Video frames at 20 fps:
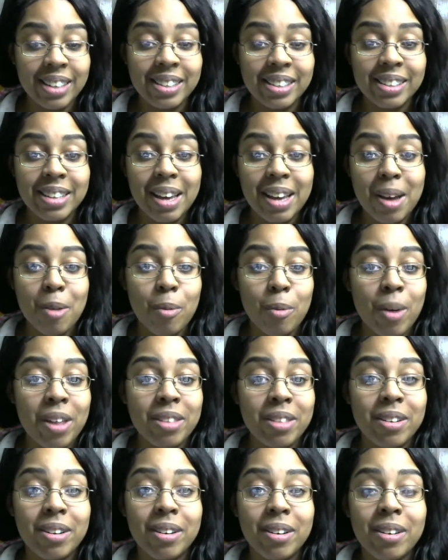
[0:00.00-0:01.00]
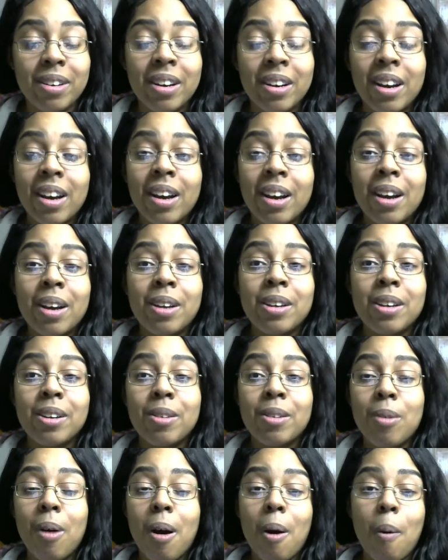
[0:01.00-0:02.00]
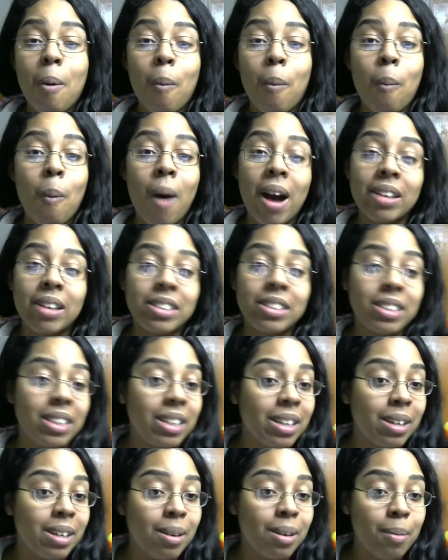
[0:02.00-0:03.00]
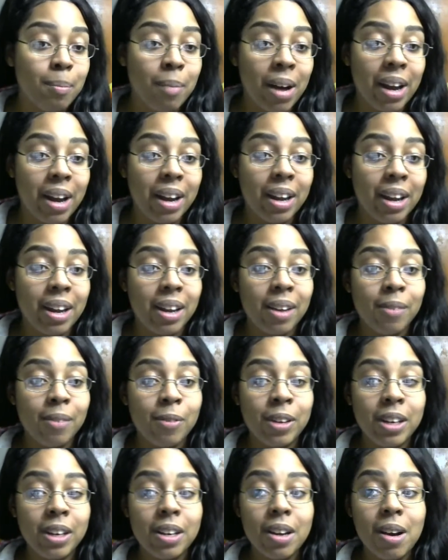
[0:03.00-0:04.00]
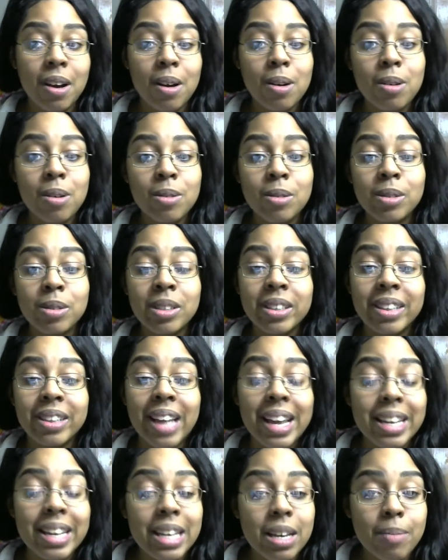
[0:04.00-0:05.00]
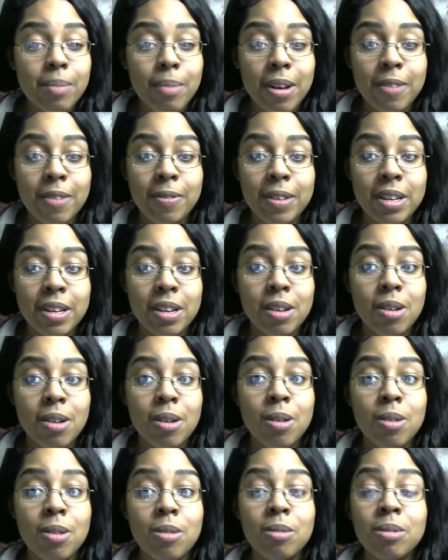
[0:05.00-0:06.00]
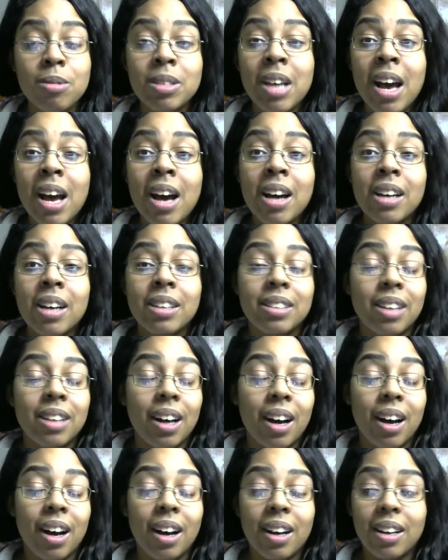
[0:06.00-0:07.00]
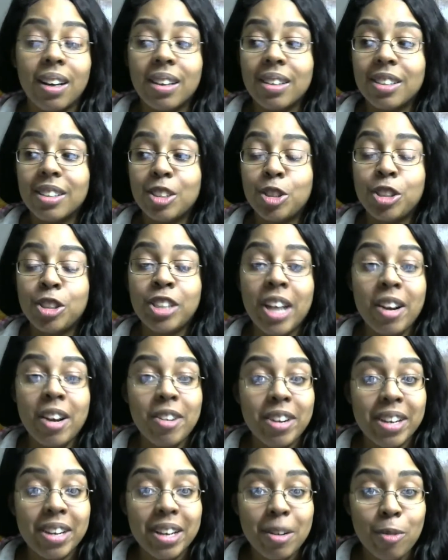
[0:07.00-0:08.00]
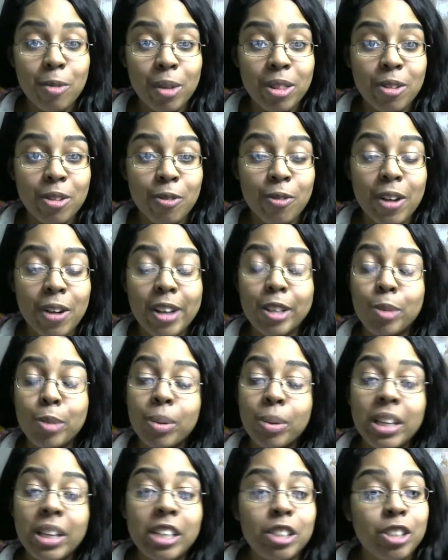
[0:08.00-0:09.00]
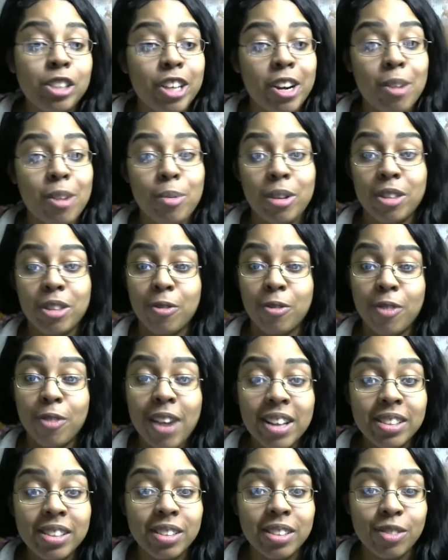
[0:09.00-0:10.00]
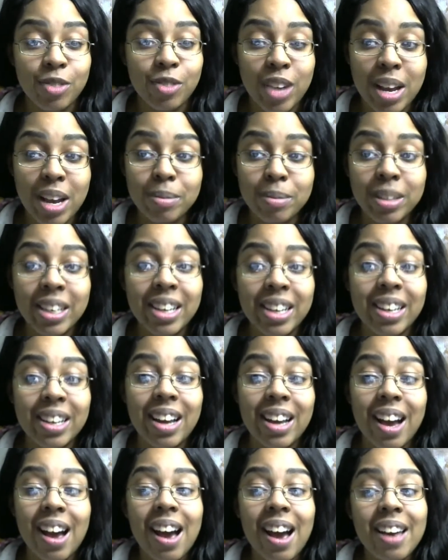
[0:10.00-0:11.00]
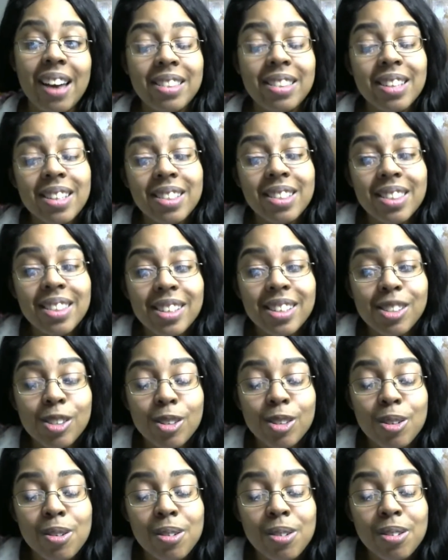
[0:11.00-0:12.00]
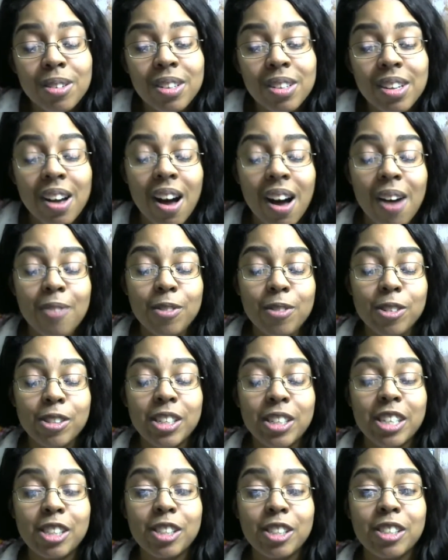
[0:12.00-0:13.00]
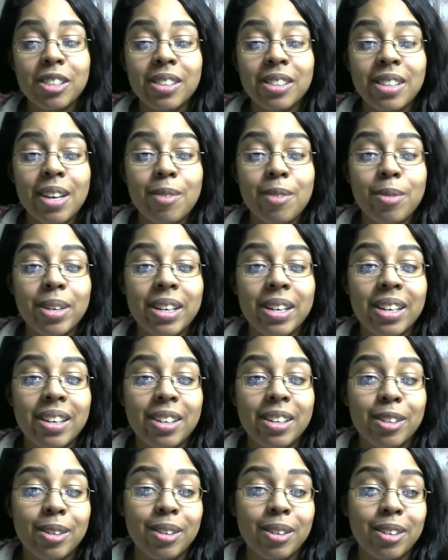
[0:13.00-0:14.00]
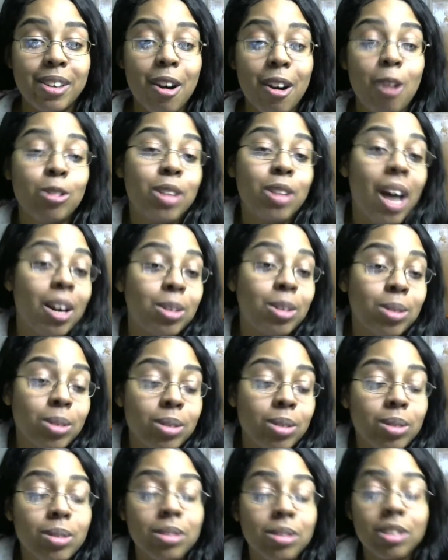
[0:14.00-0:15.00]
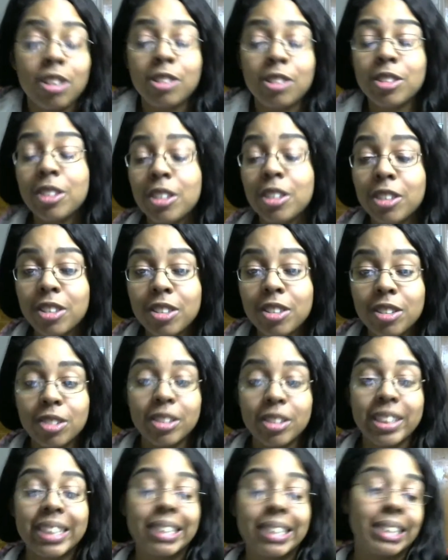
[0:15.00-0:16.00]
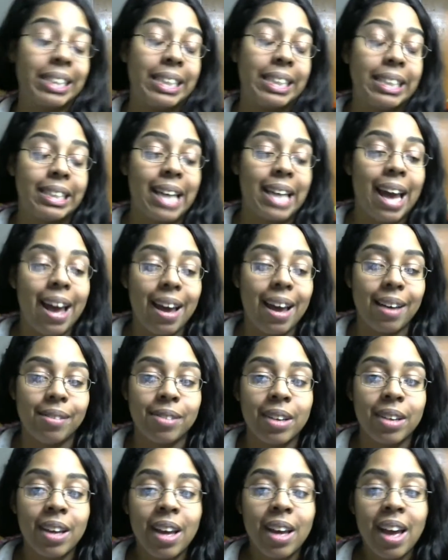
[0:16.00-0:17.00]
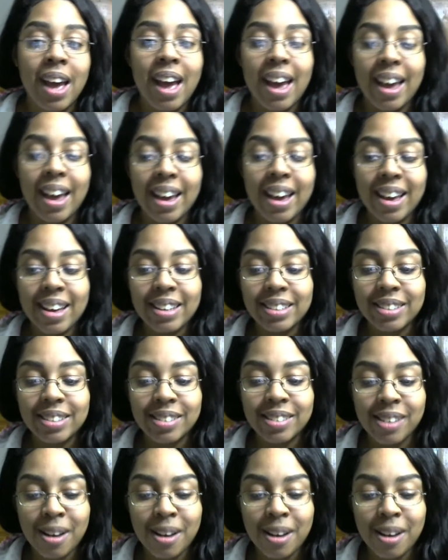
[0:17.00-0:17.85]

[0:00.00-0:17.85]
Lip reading: get, whether you are watching my videos, liking my videos, sharing it with your friends. Please share it with your friends and family. I think these are conversations that we otakus or nerds or geeks need to have. And